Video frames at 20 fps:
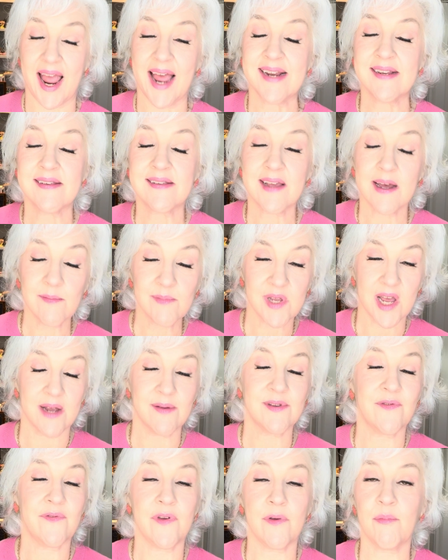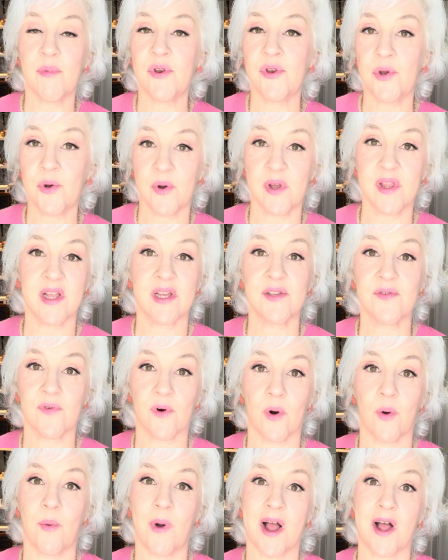And sometimes if you've been doing this
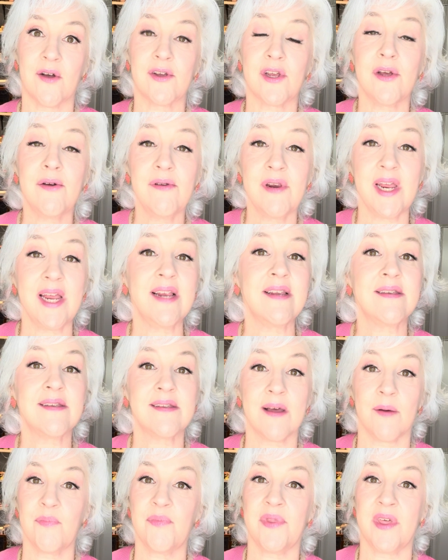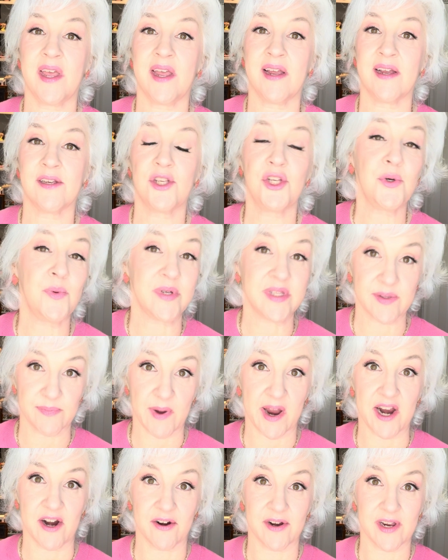for a while, you need something to
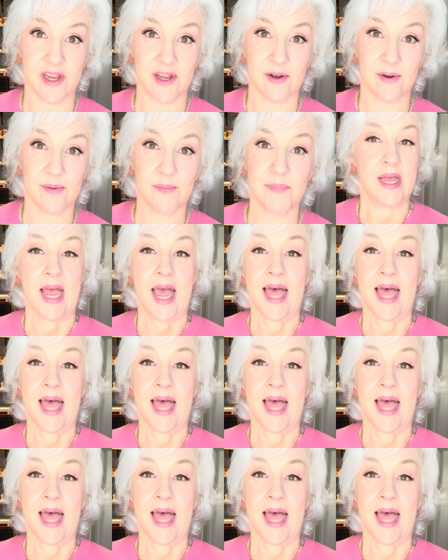inspire you.